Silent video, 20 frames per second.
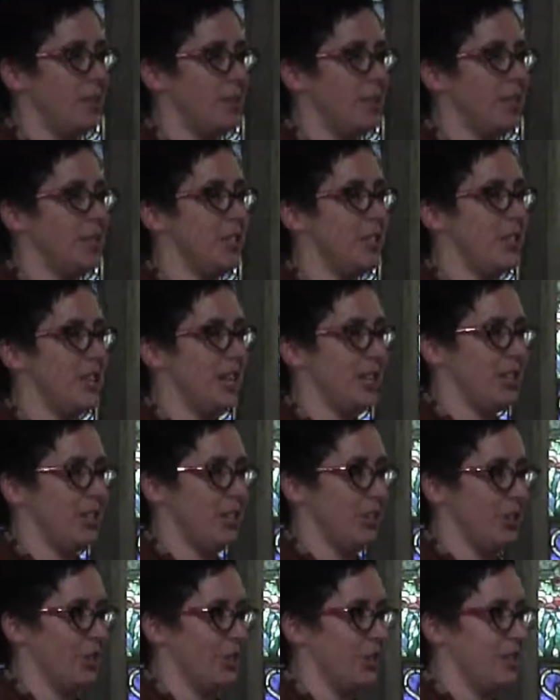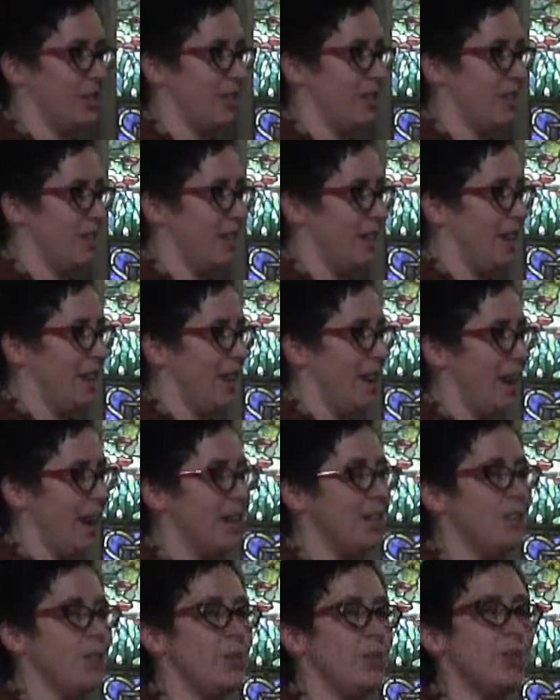with these gestures
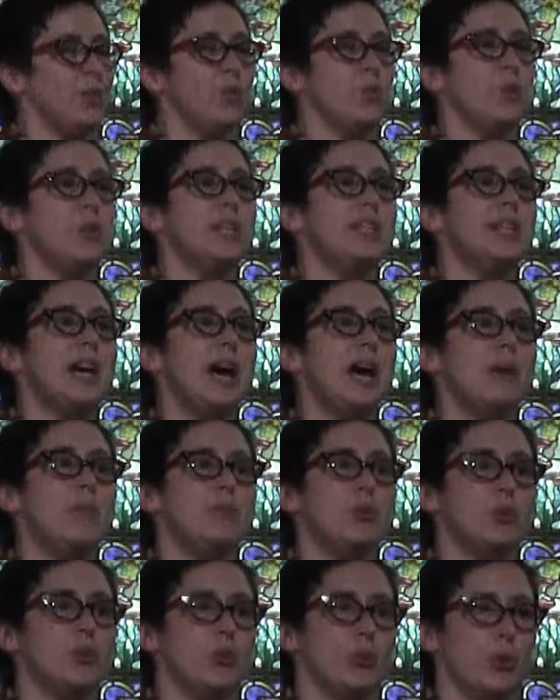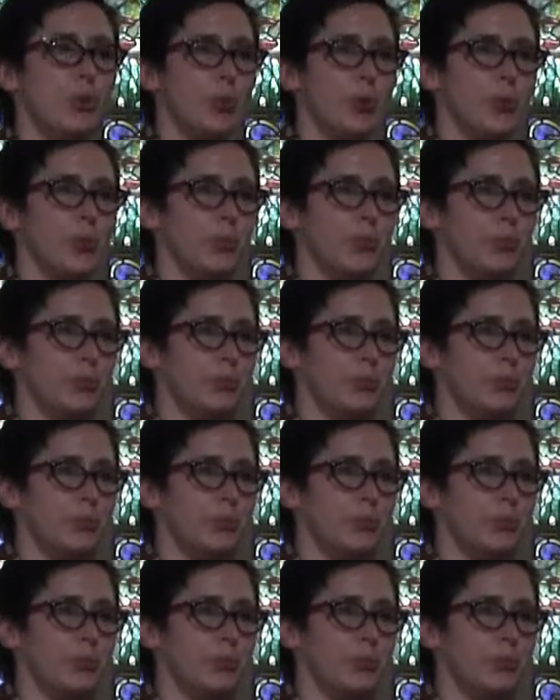and do it 3 times through.